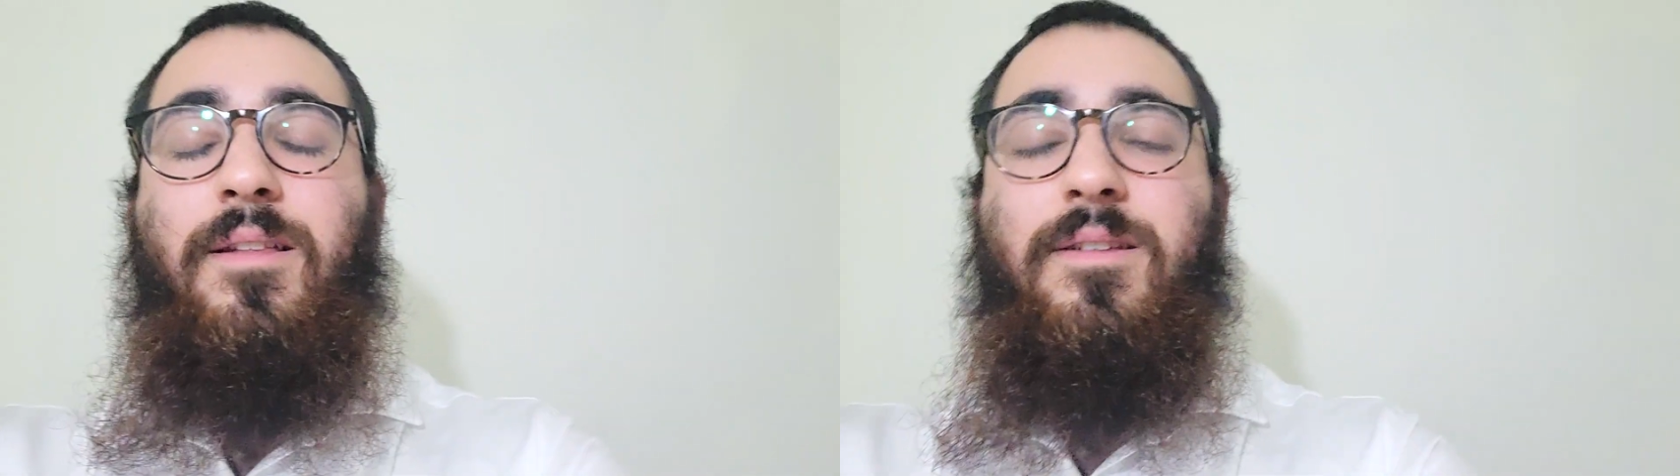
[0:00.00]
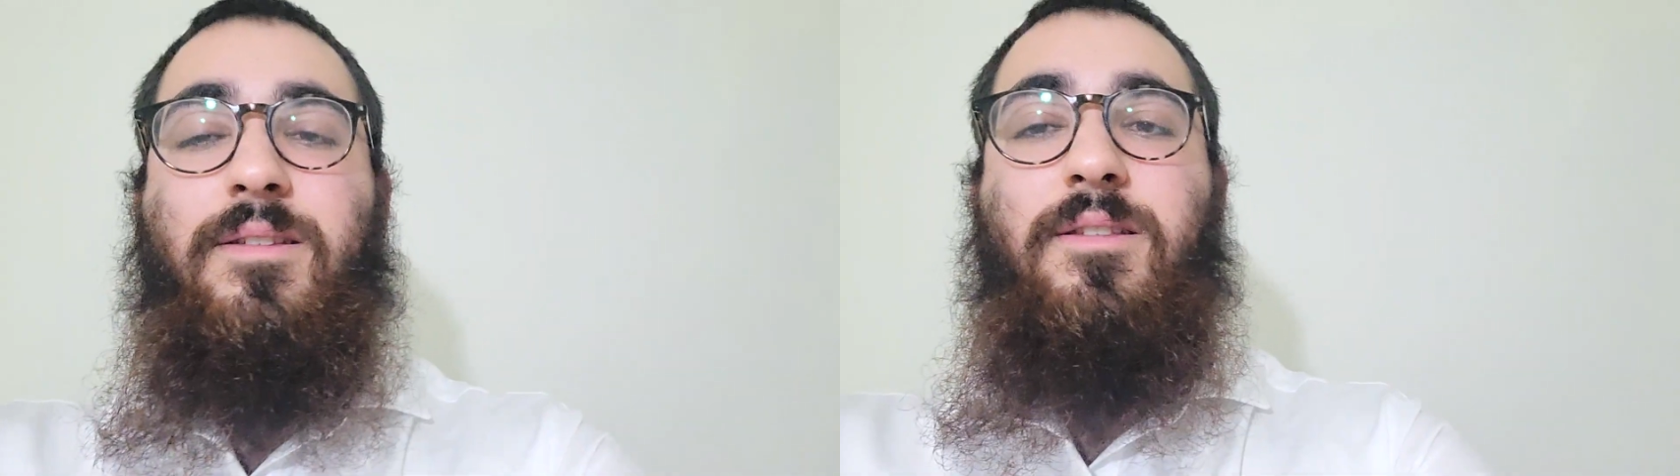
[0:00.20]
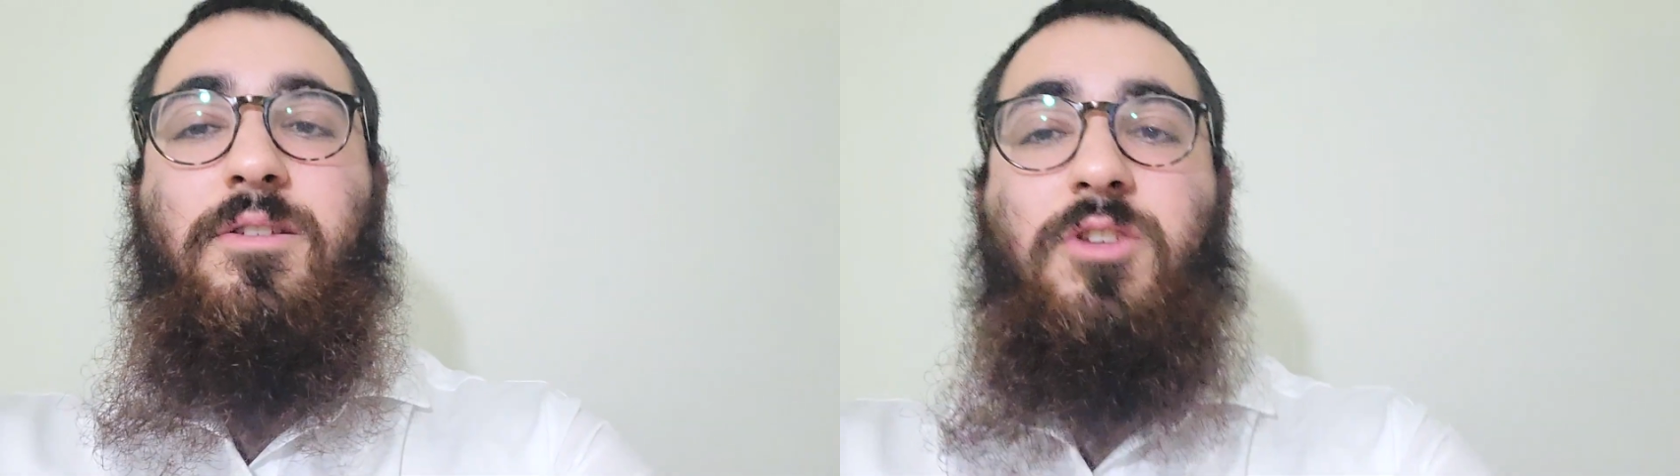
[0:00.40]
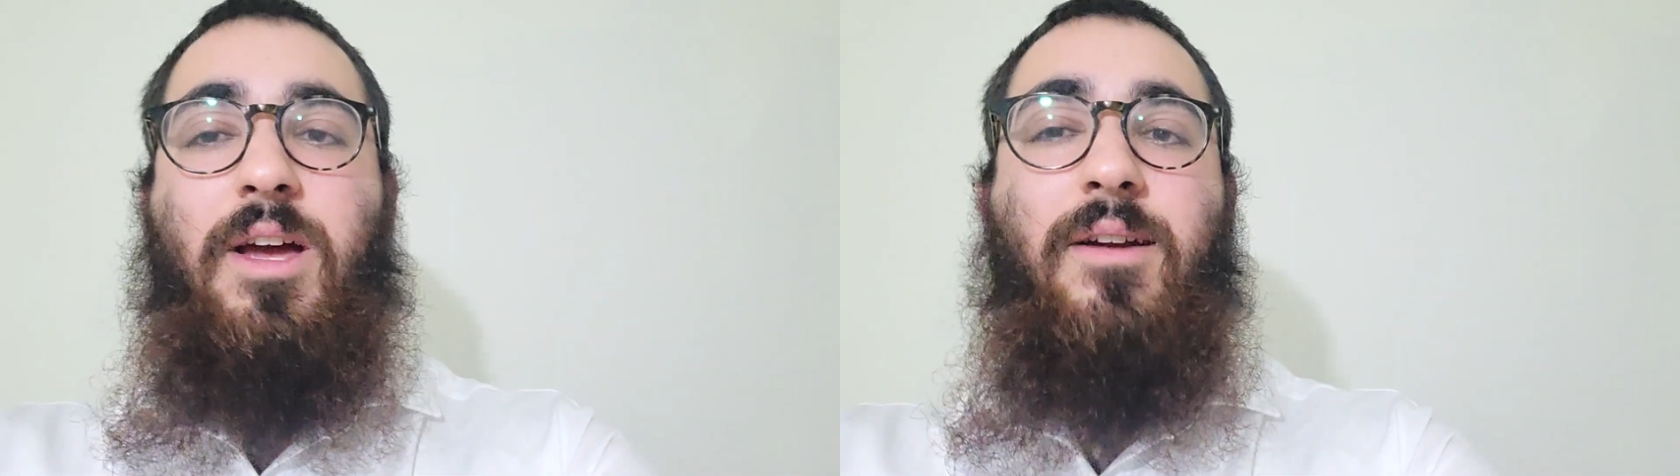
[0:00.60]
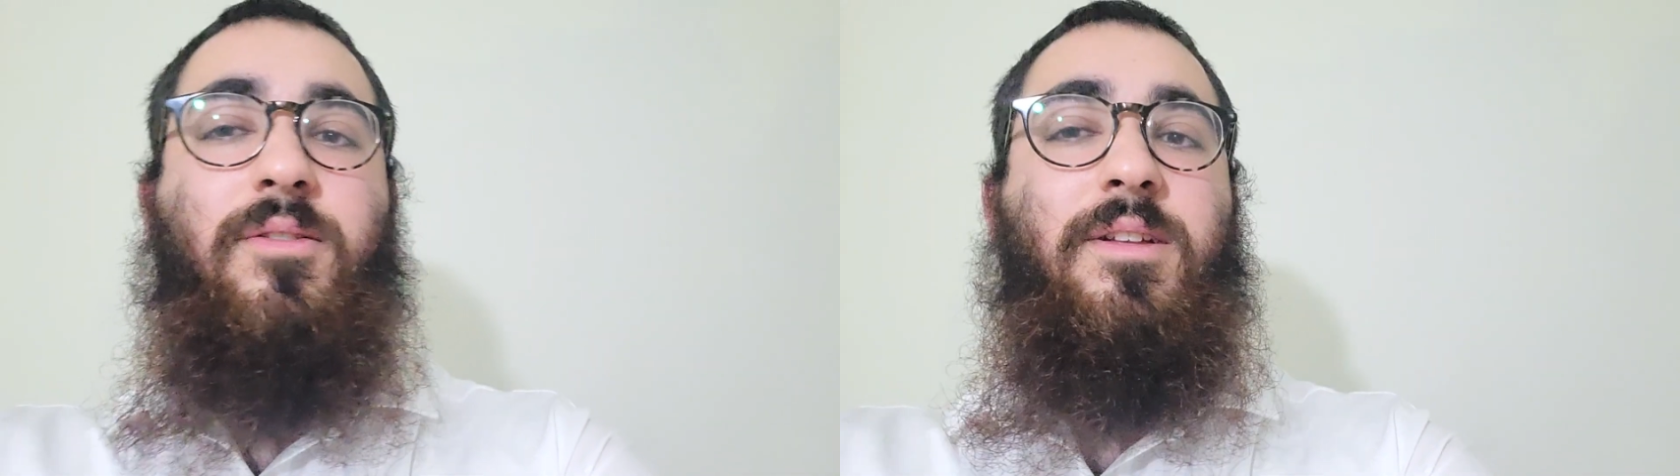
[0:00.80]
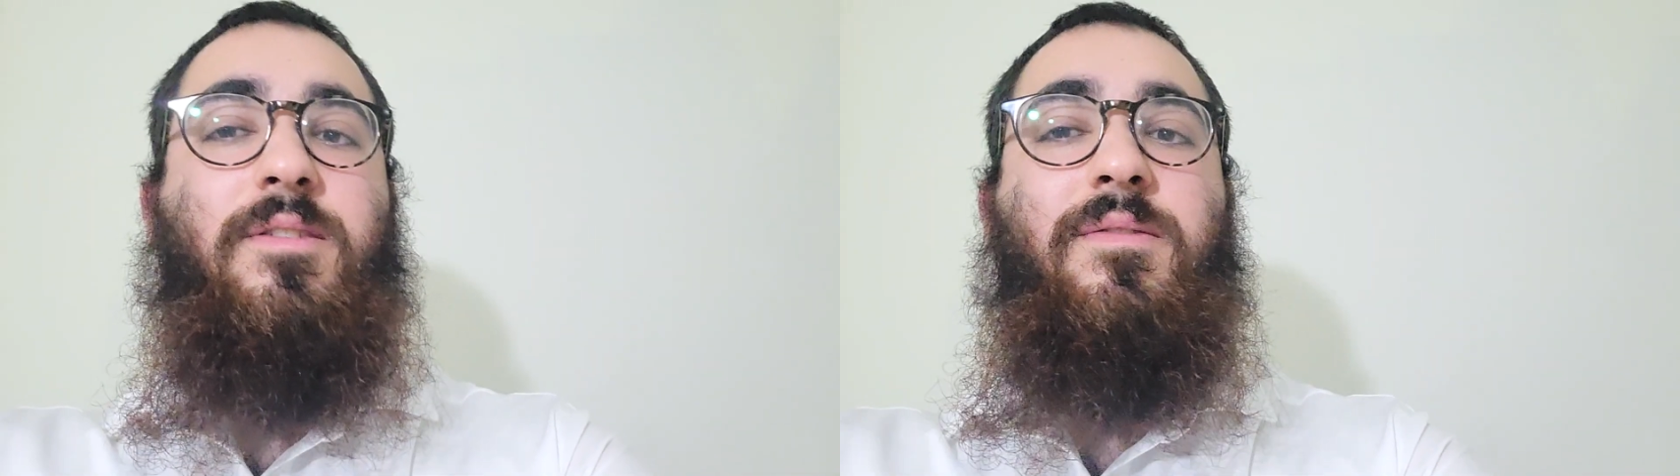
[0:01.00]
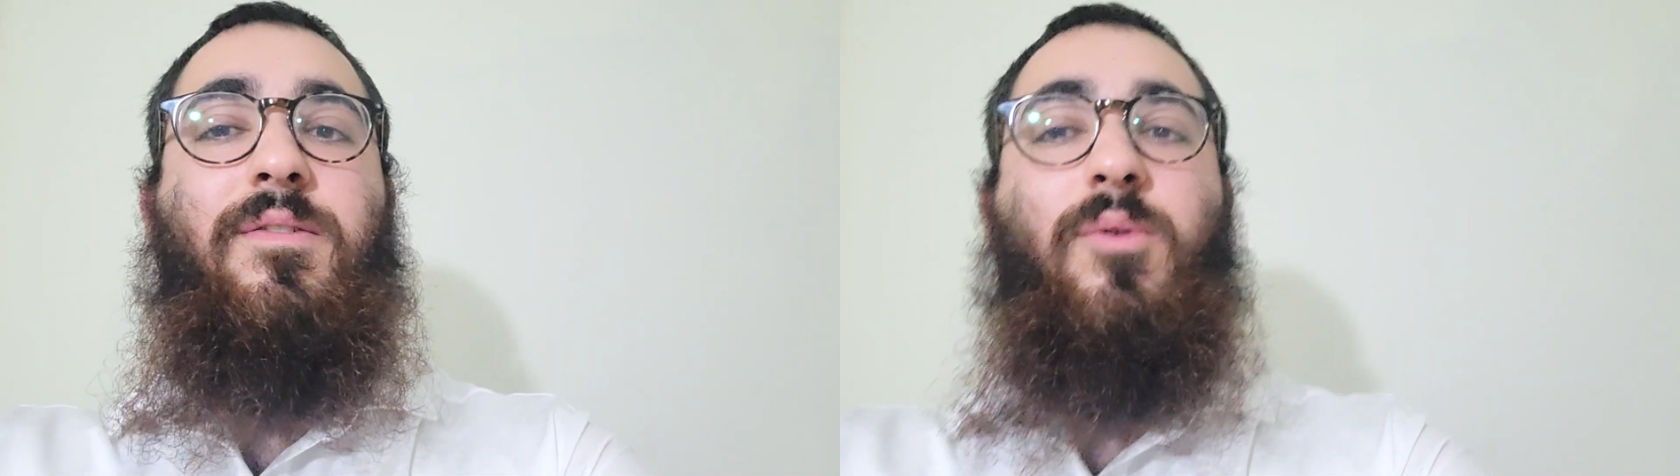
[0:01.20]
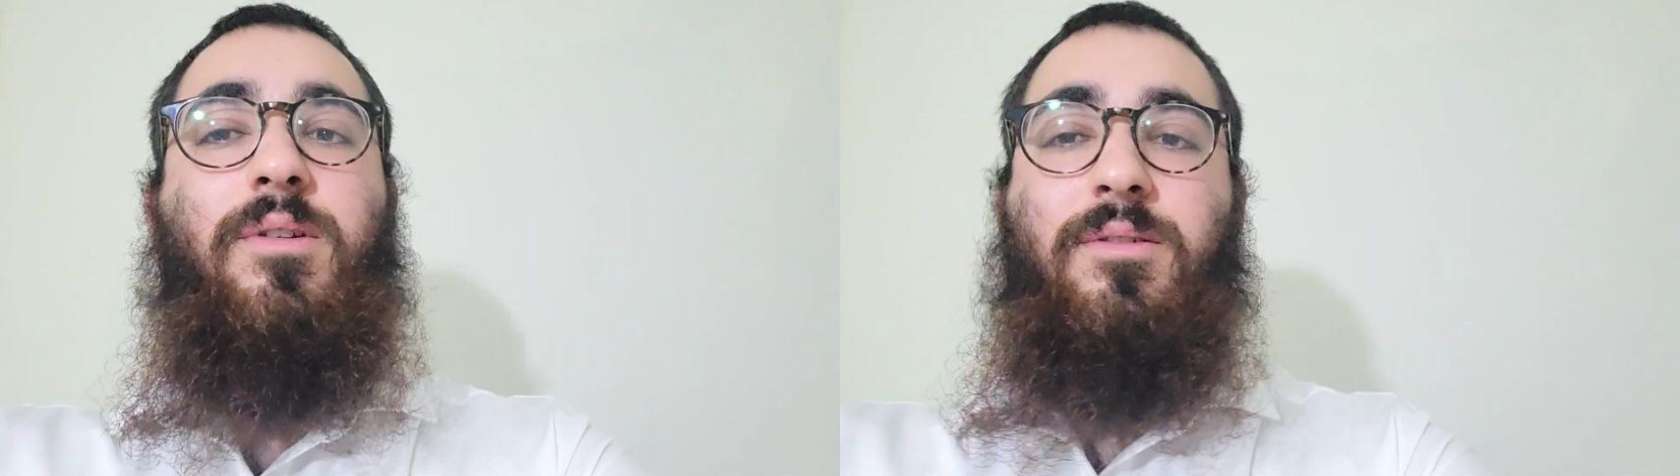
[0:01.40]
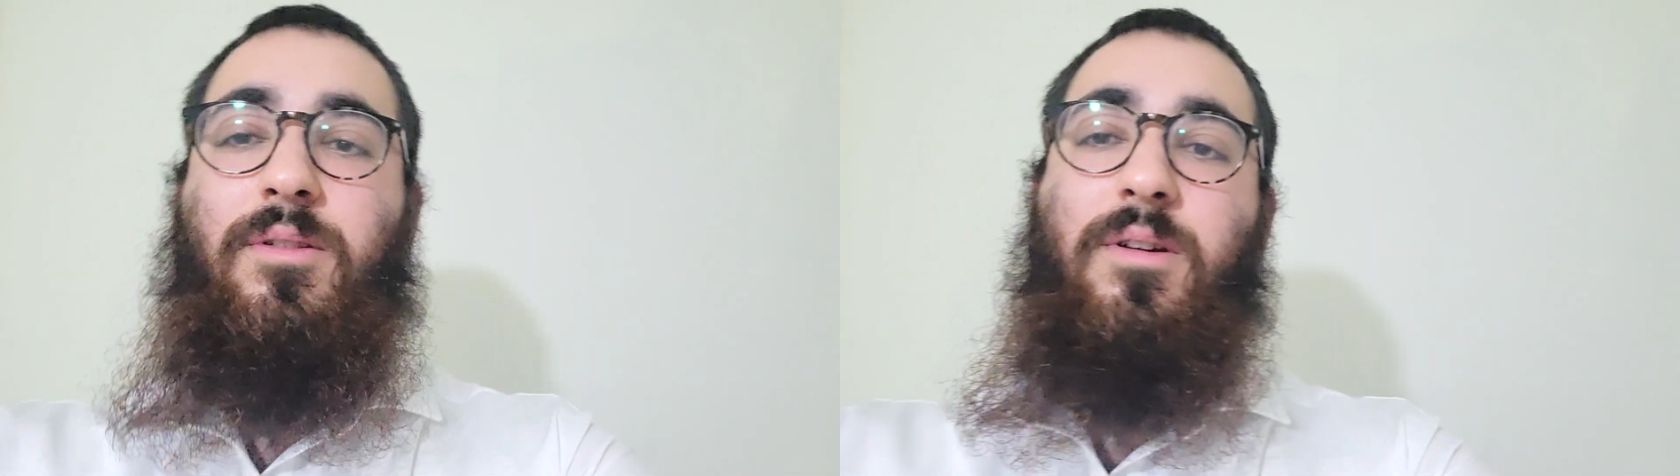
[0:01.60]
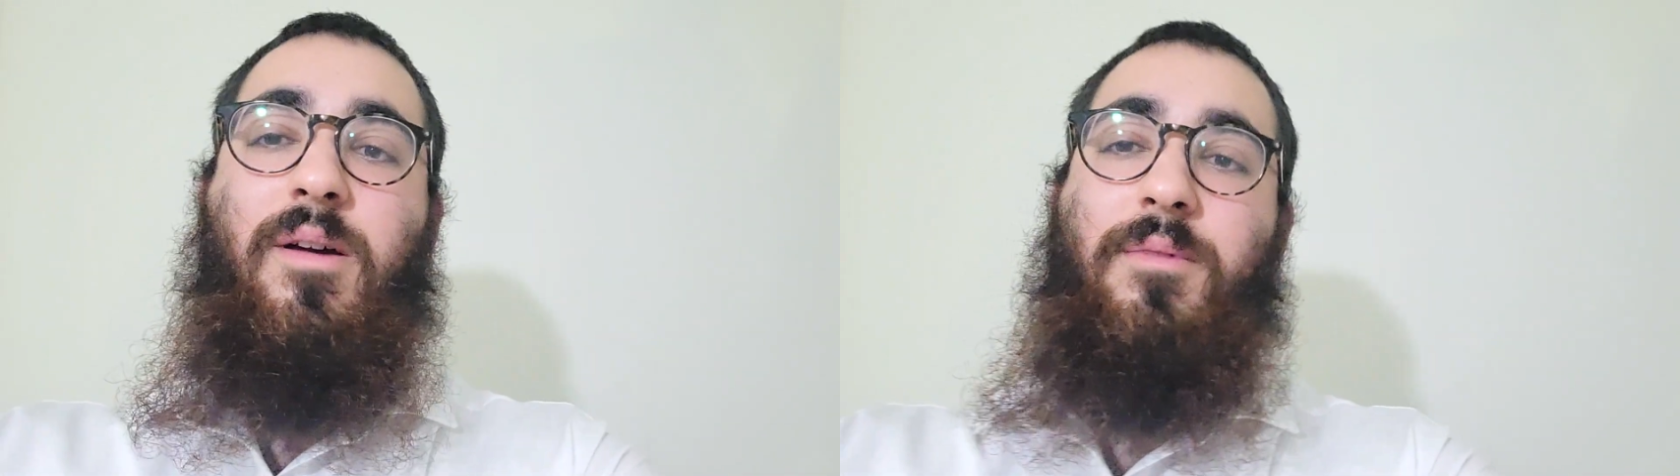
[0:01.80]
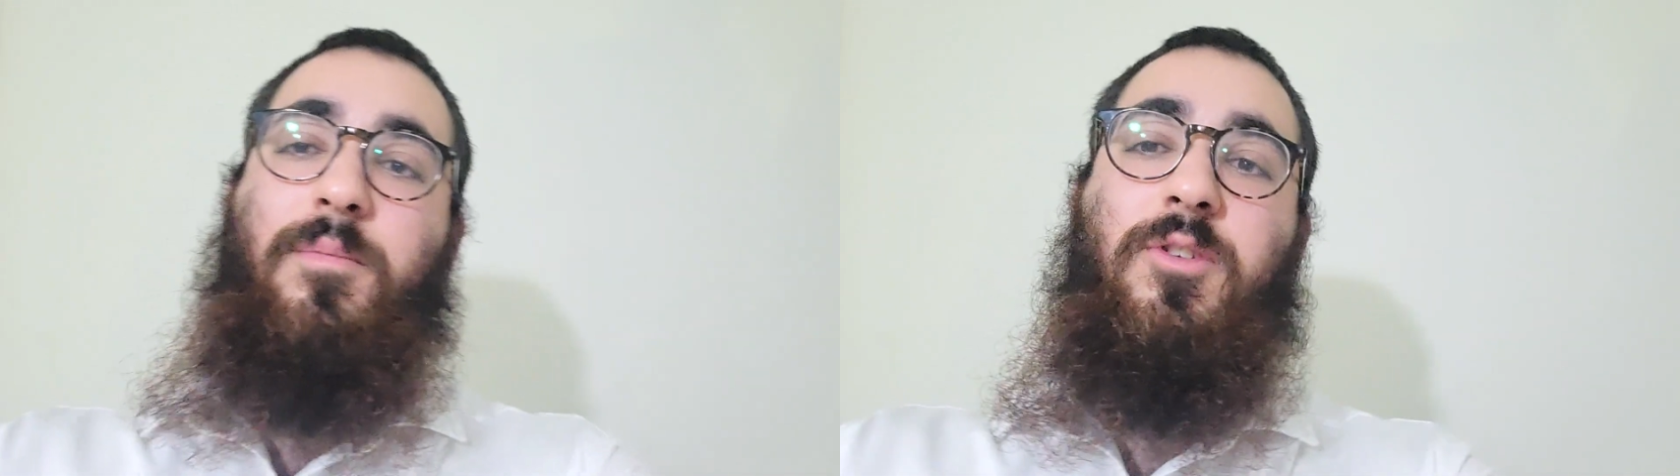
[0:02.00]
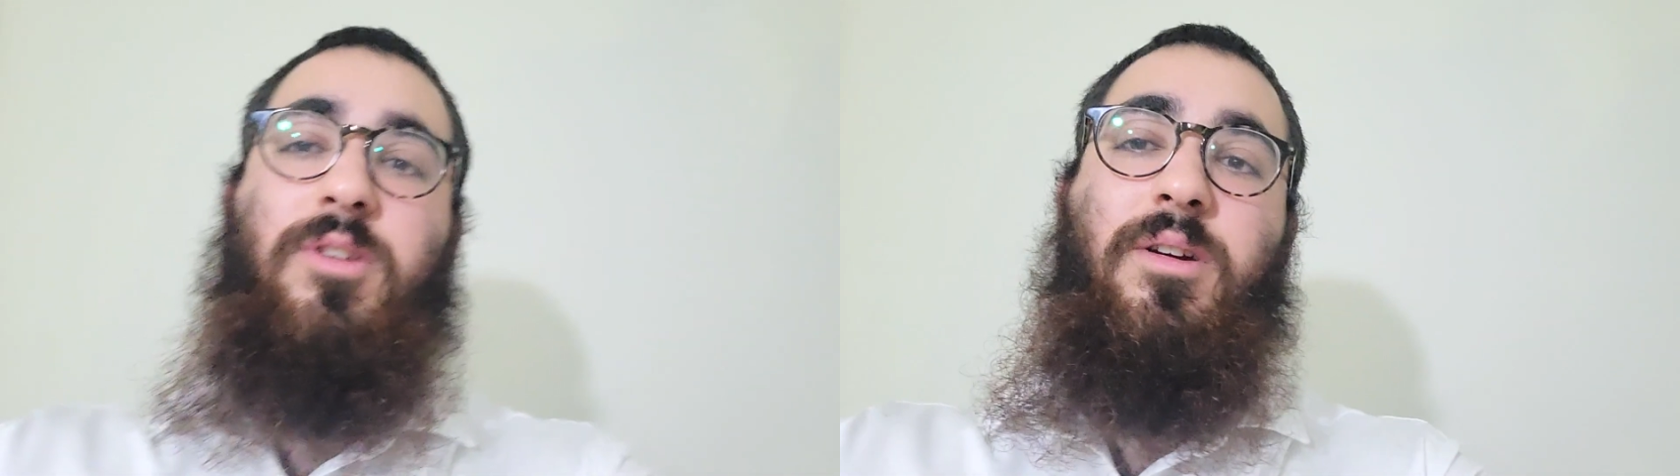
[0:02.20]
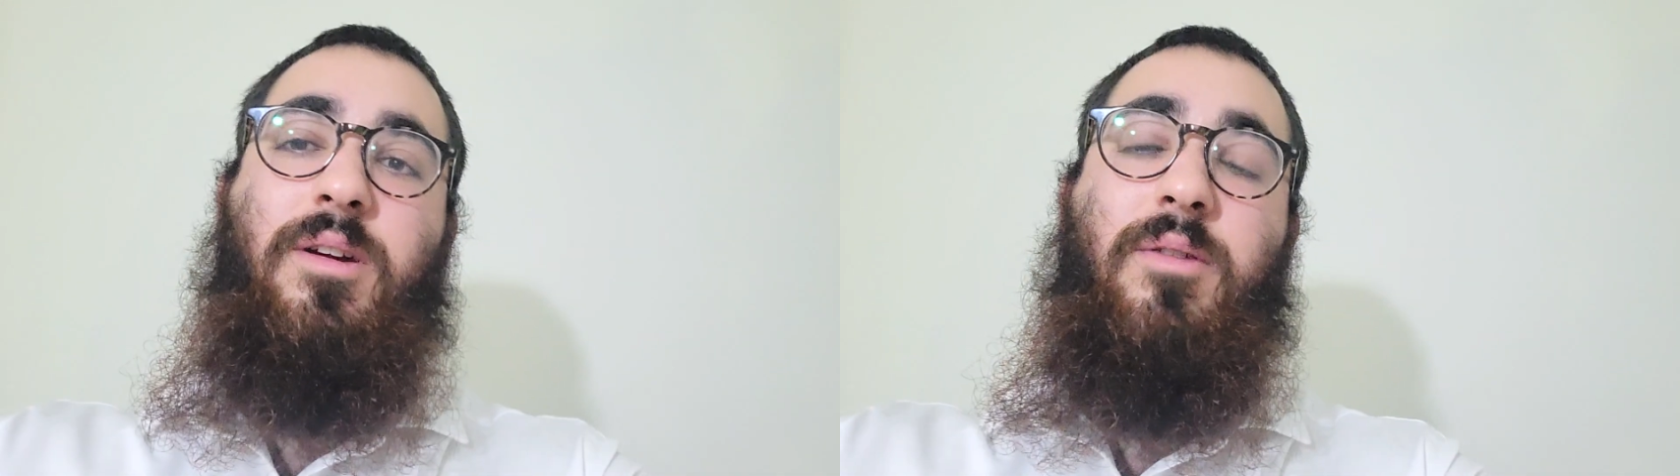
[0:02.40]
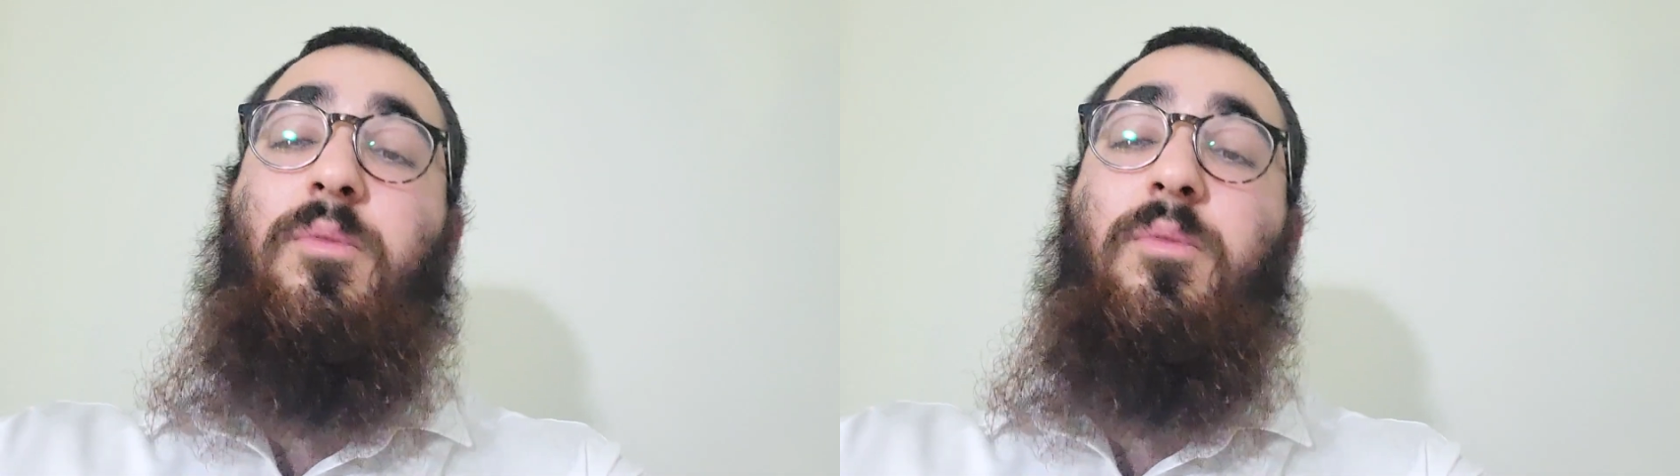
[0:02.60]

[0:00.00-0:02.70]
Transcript: this is a channel that's focused on the coming of Mashiach.